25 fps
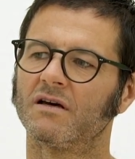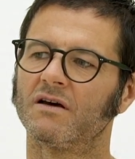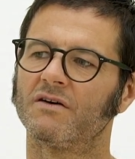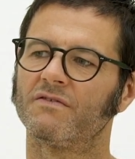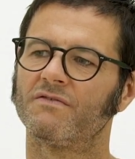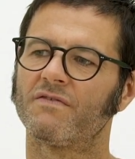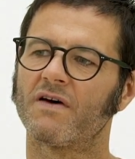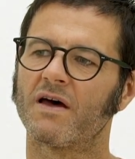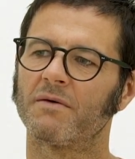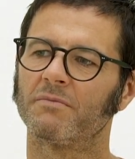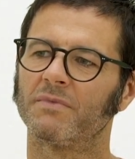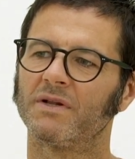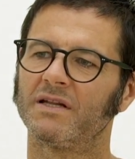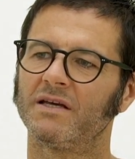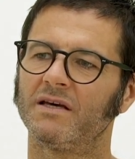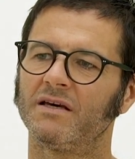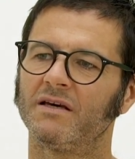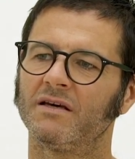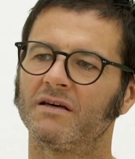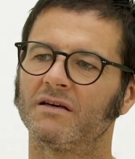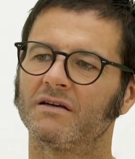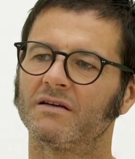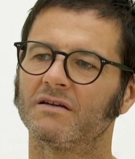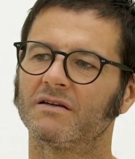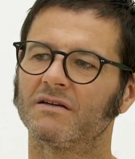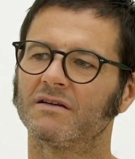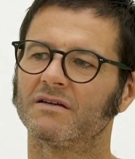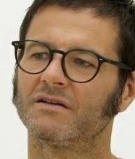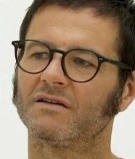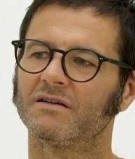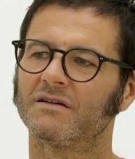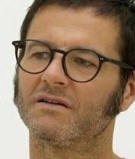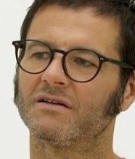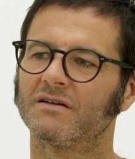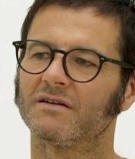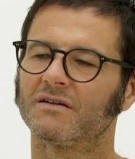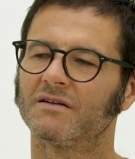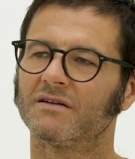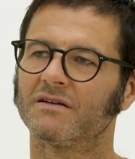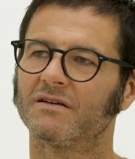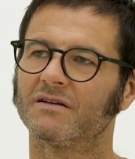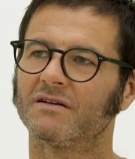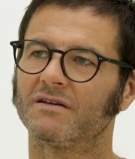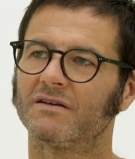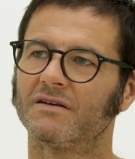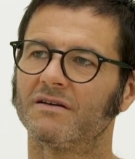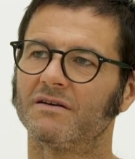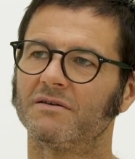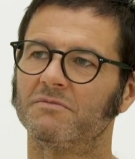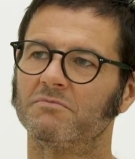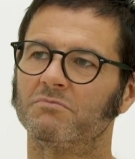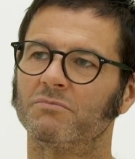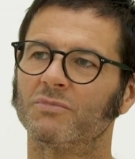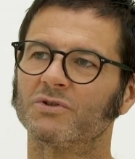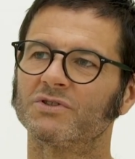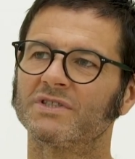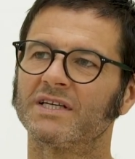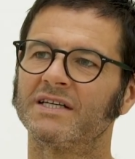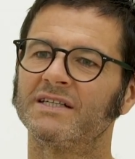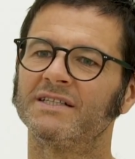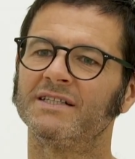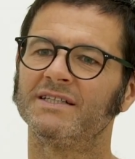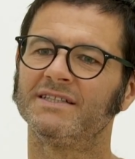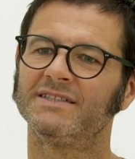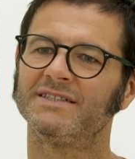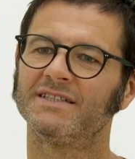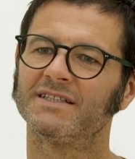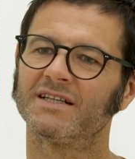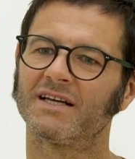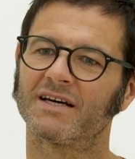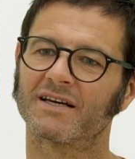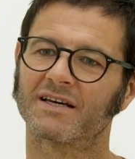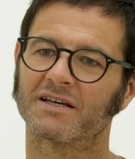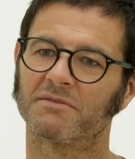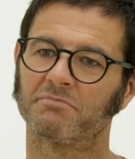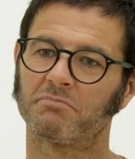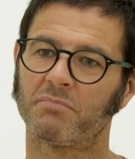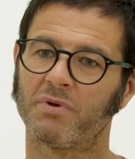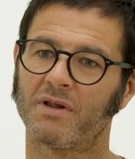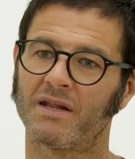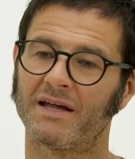family, modernity, like